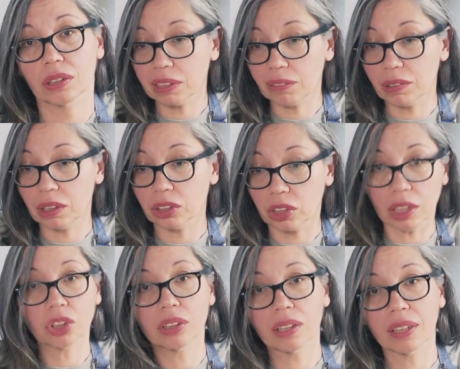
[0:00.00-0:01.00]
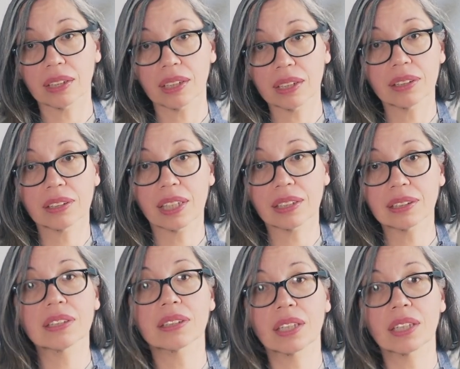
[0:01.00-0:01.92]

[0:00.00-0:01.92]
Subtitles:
that didn't exist